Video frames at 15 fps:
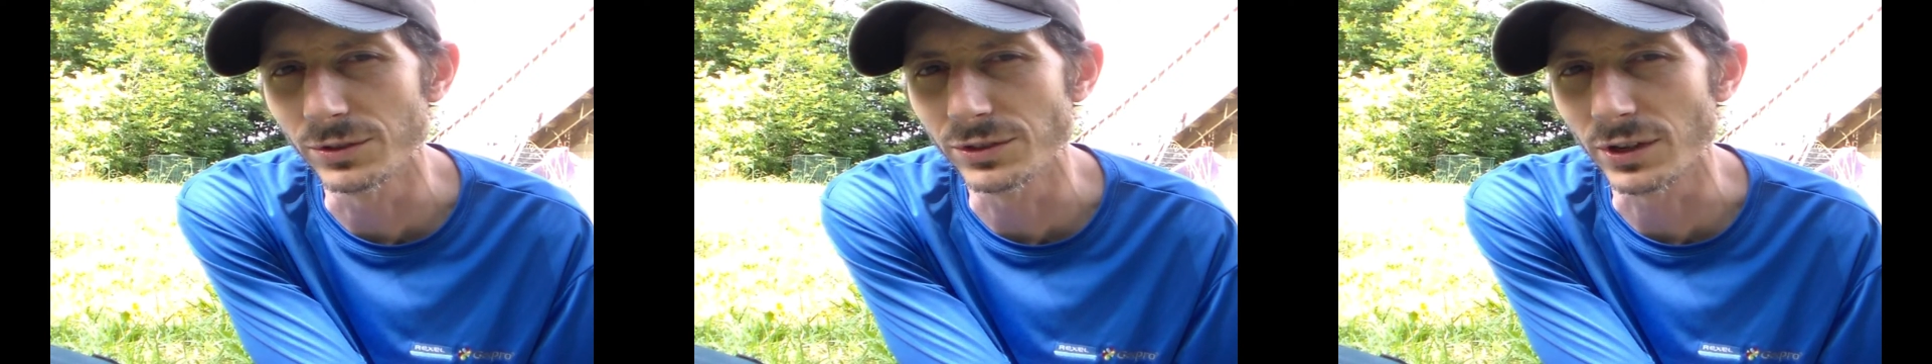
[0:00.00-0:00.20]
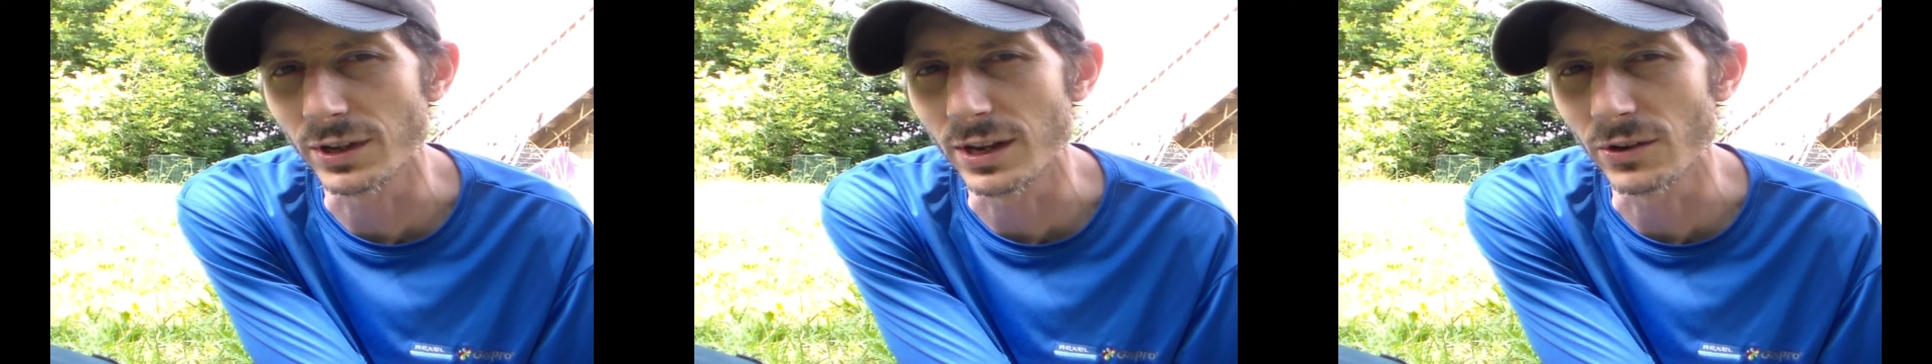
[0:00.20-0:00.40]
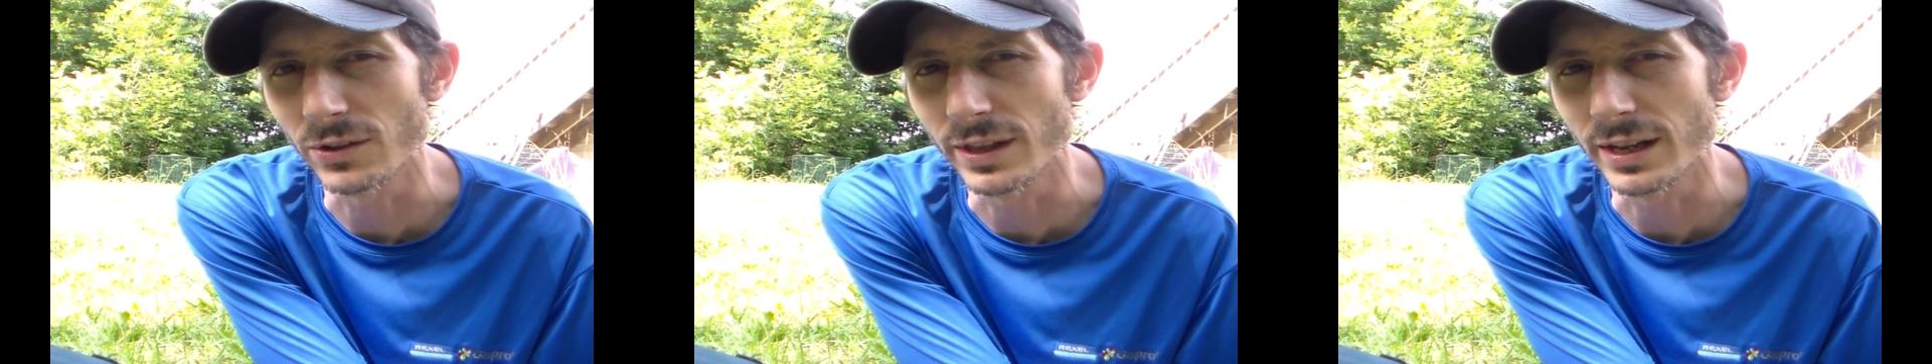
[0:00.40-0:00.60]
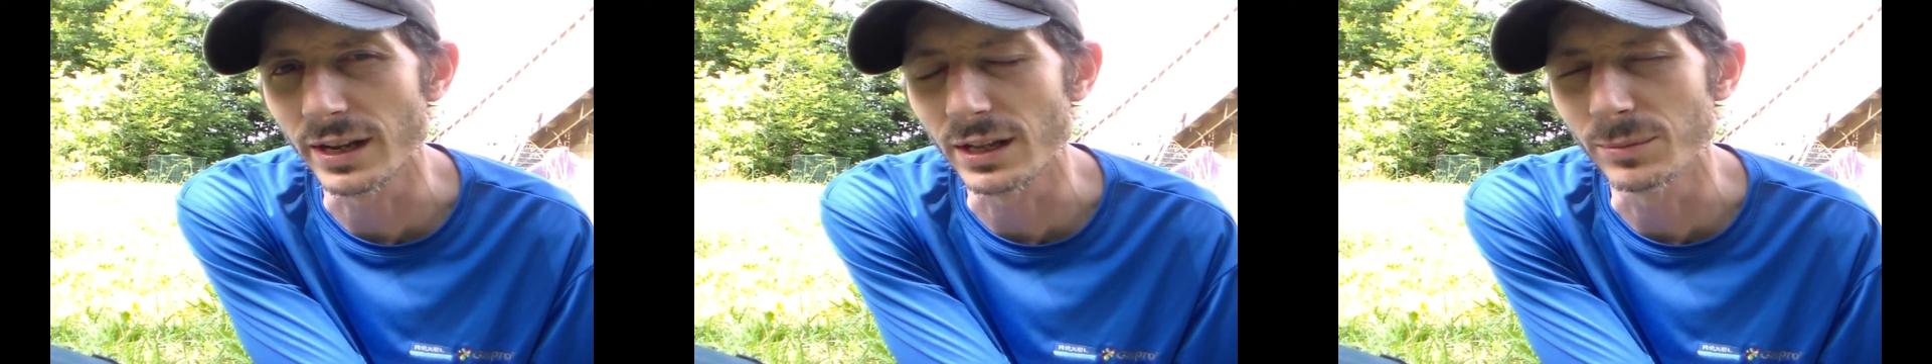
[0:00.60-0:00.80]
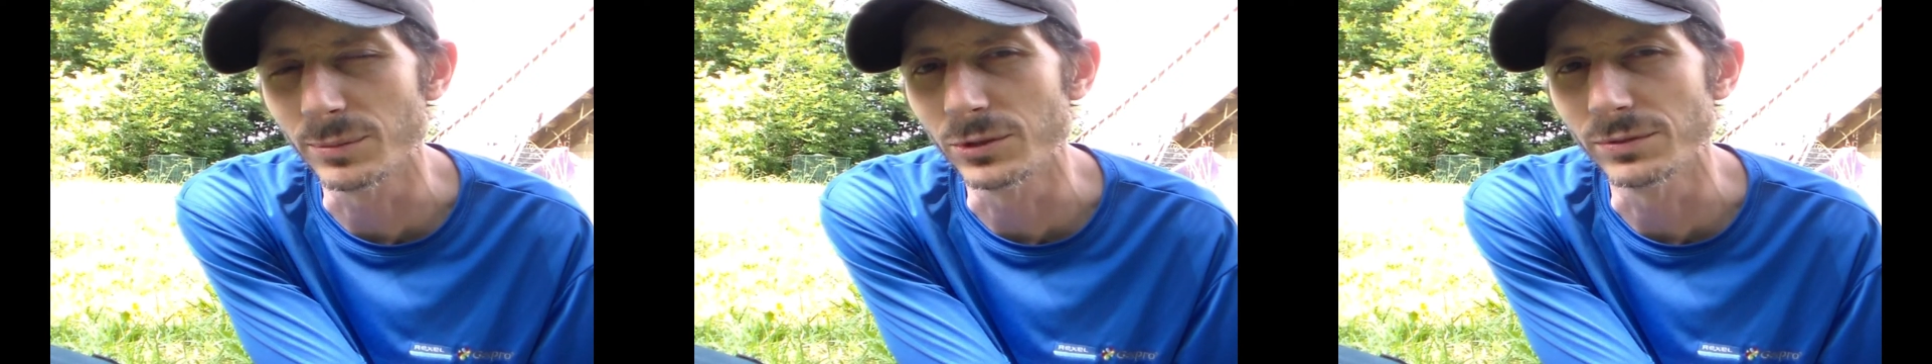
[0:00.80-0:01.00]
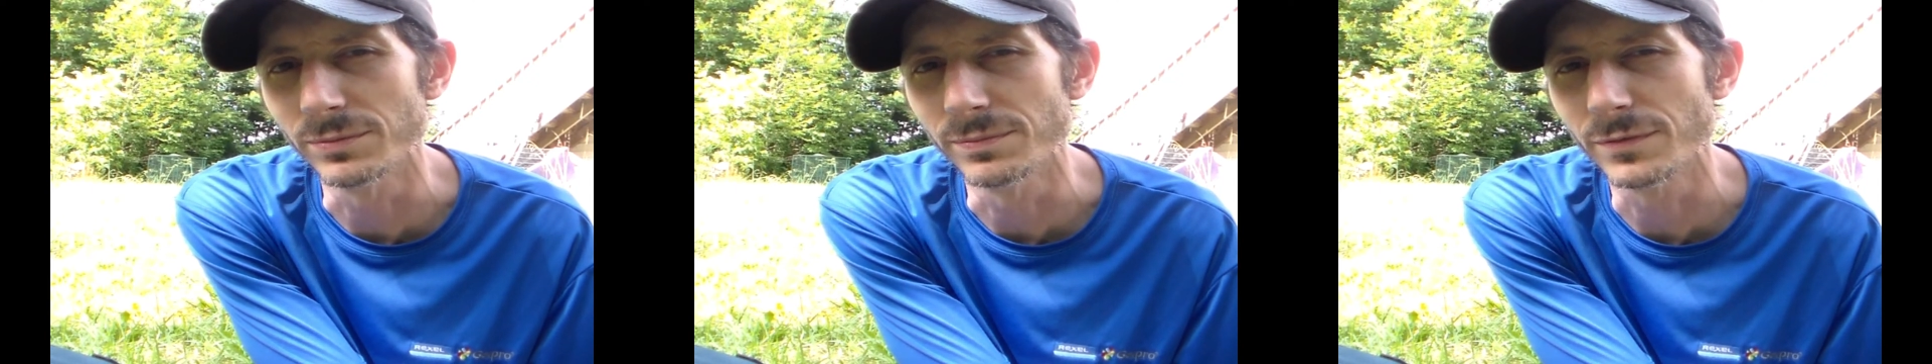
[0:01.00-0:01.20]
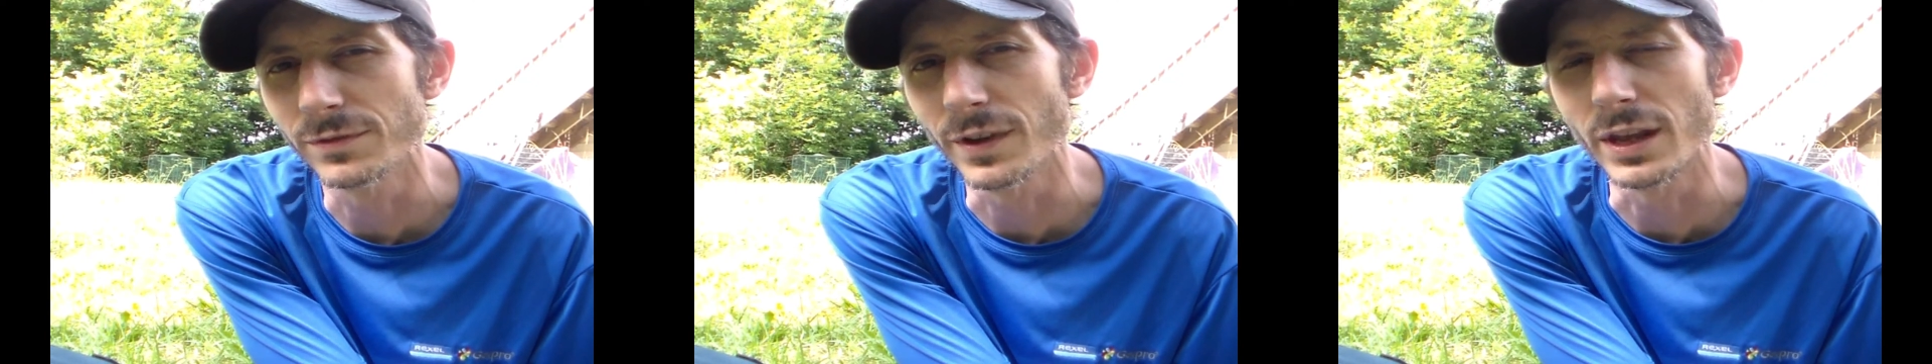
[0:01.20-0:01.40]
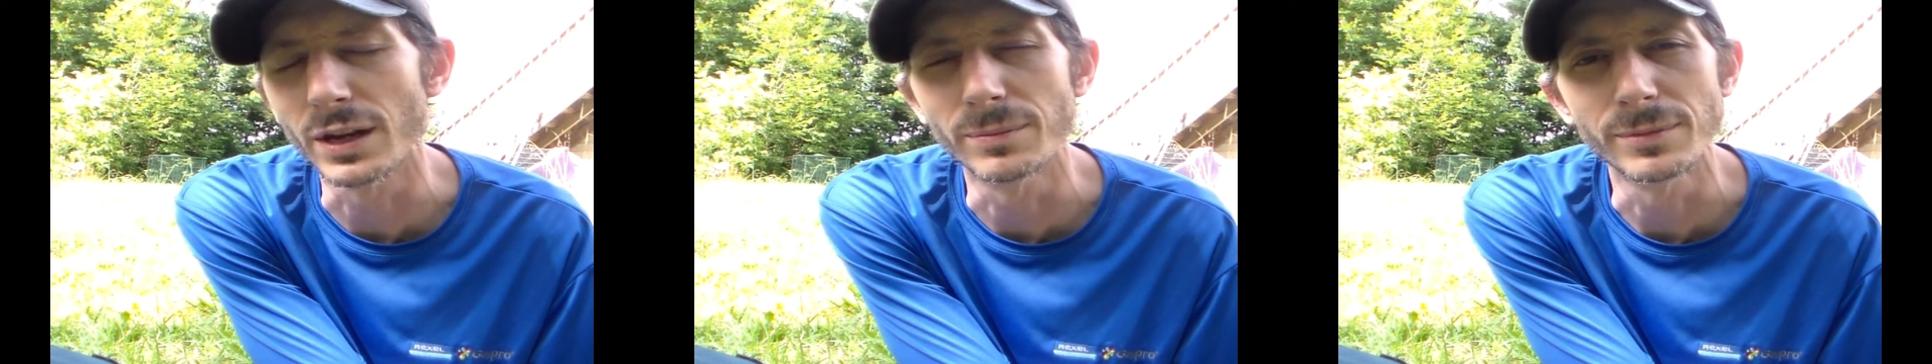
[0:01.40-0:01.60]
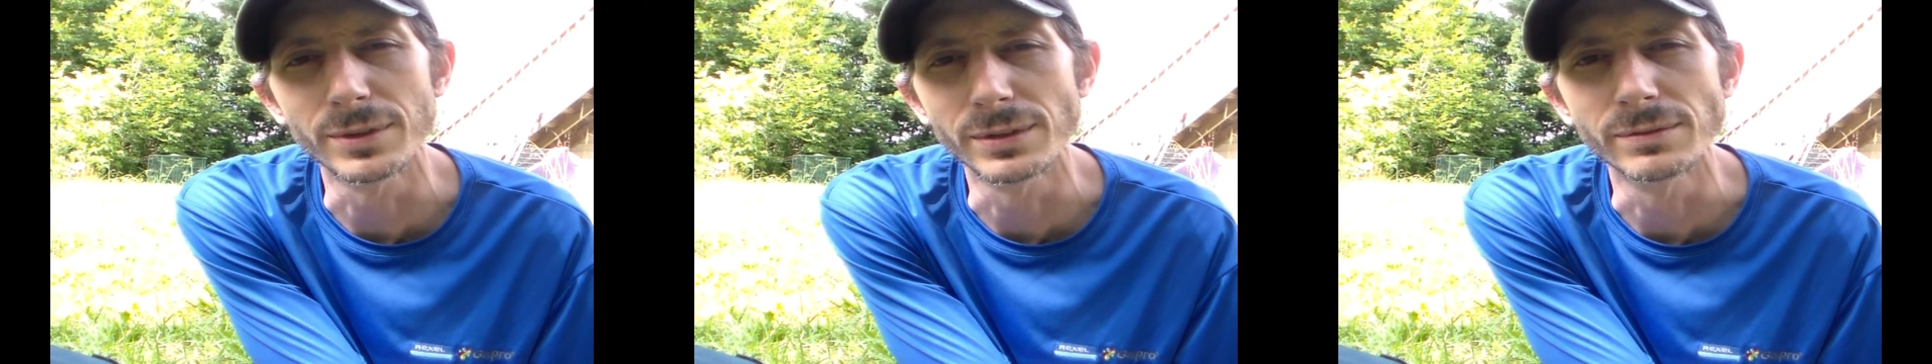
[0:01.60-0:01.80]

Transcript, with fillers: and took care of that animal and fed them.